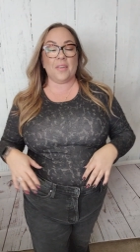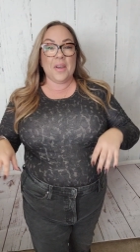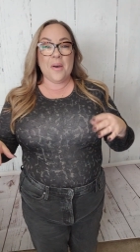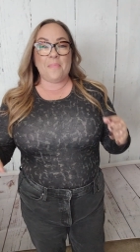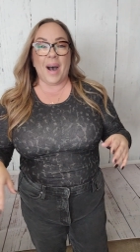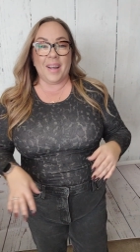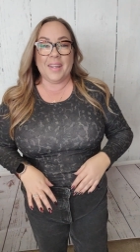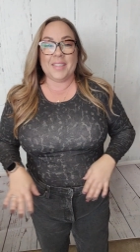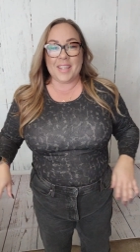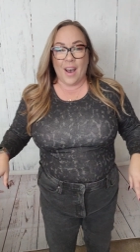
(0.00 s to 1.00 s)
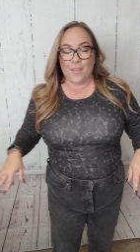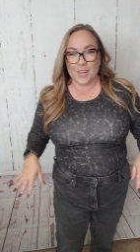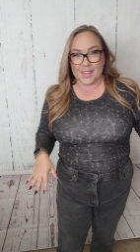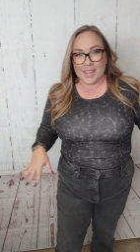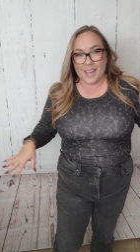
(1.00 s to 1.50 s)
down. But
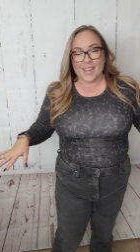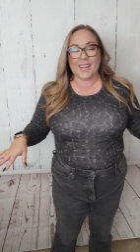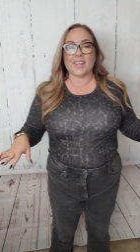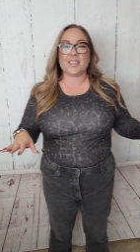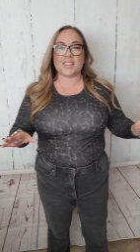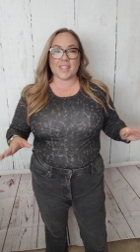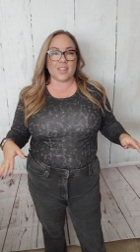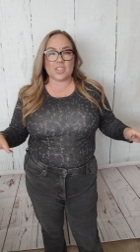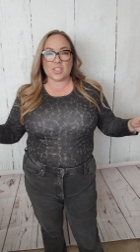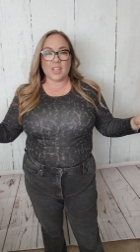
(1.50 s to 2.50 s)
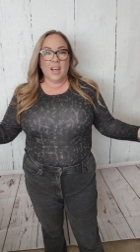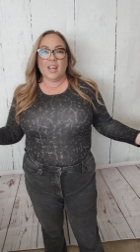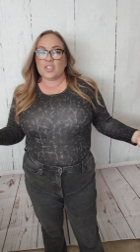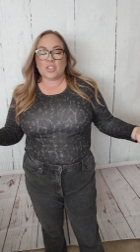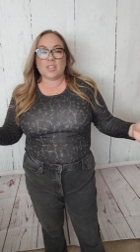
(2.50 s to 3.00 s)
definitely still just
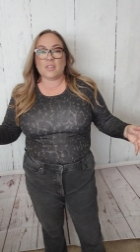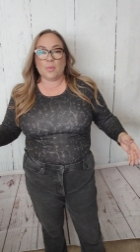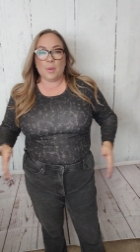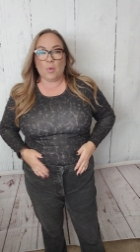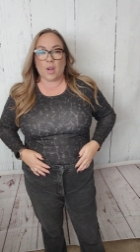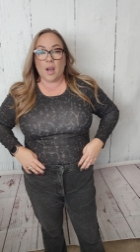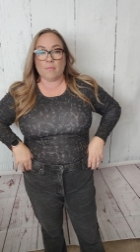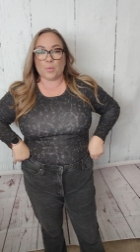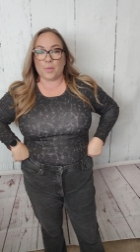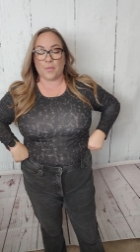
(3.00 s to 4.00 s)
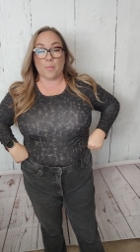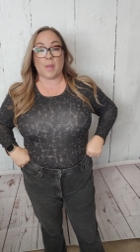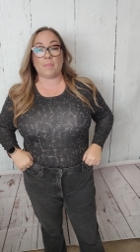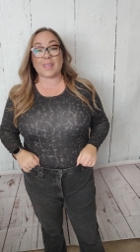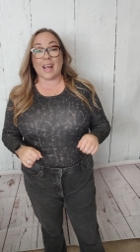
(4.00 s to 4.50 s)
just a little bit more comfortable for
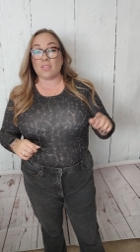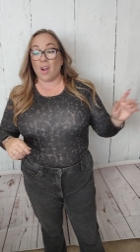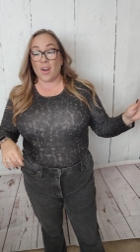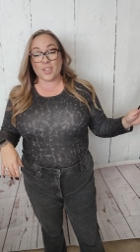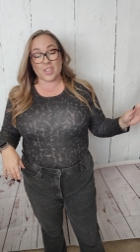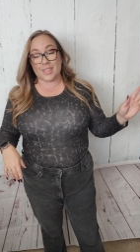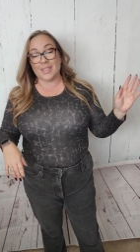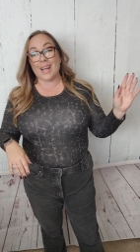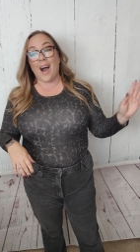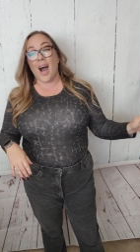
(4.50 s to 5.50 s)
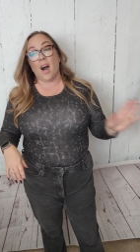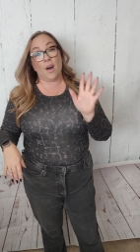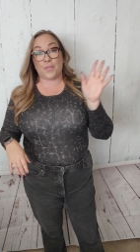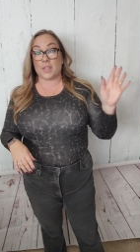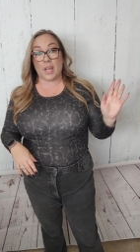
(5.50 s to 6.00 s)
me. But that large is not
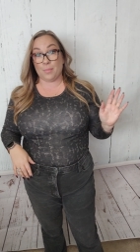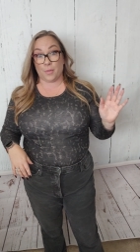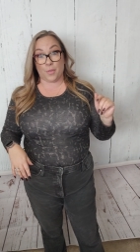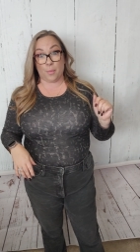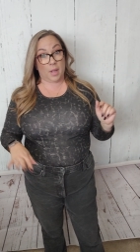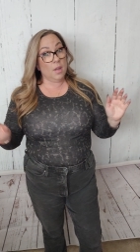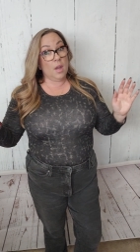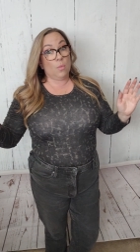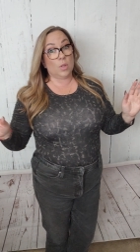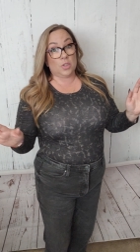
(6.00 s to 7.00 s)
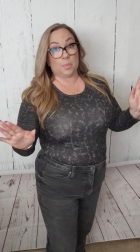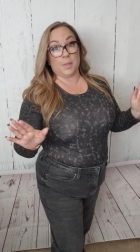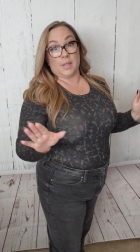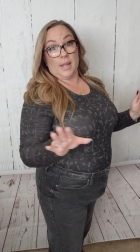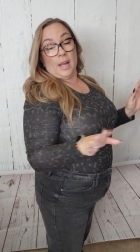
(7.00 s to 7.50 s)
off the table for me. We'll just
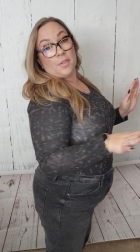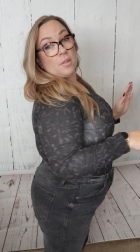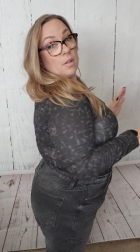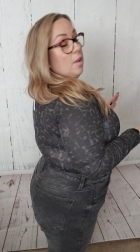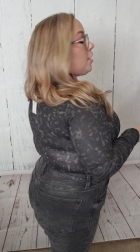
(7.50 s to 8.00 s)
put that out there. The